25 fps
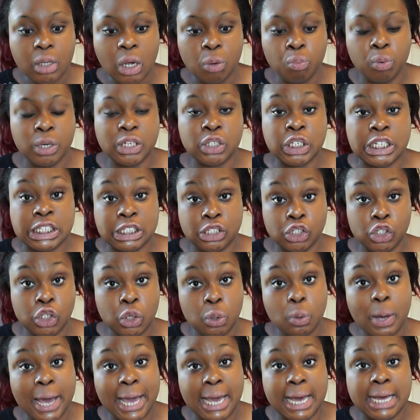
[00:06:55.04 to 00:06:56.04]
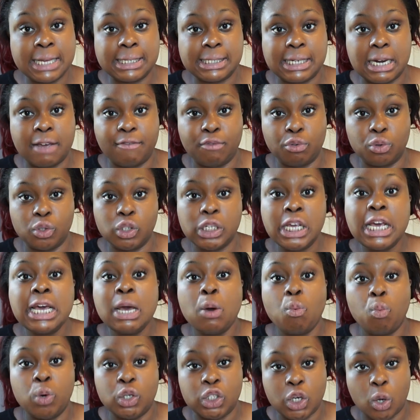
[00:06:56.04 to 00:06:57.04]
which is 2 AS levels,
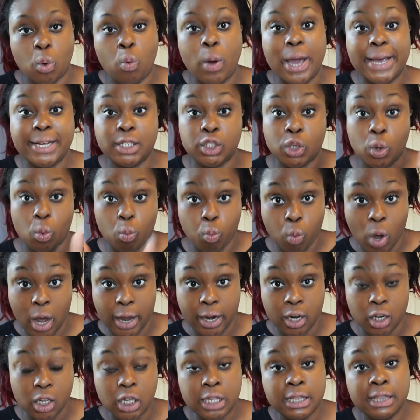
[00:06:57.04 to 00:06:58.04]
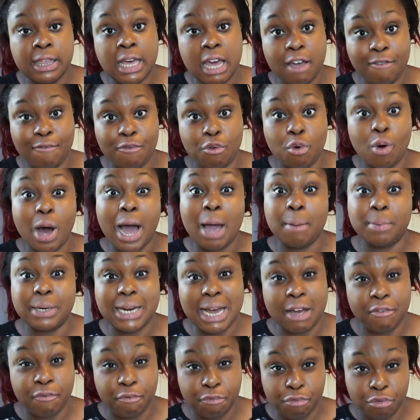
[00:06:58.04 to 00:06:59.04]
which equate to 1. Therefore I would
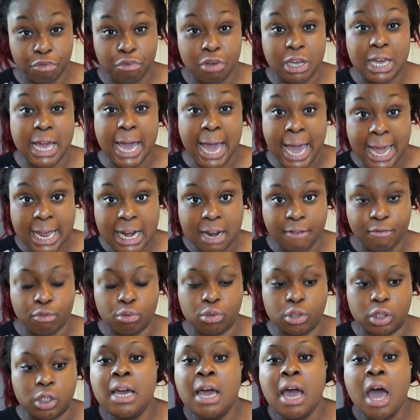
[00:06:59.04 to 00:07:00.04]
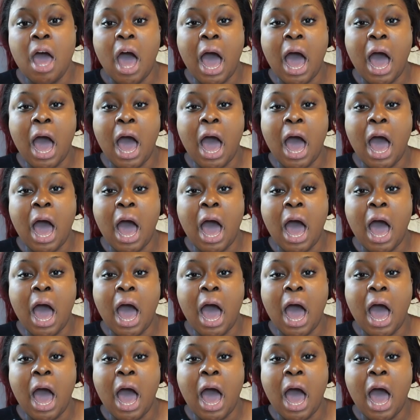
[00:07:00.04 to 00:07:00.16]
have 3 A levels.